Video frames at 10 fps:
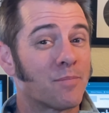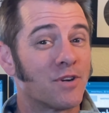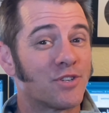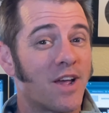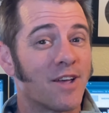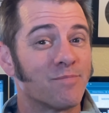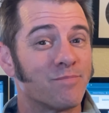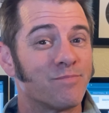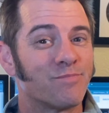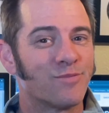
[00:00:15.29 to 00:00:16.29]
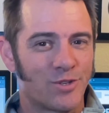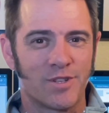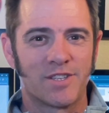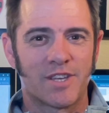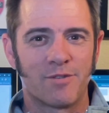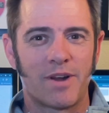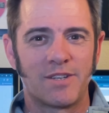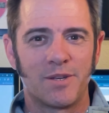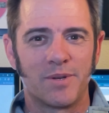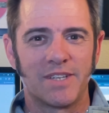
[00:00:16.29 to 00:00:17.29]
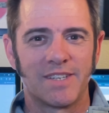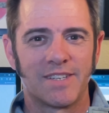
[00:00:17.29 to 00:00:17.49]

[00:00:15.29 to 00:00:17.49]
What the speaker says: much time, so let's get right to it.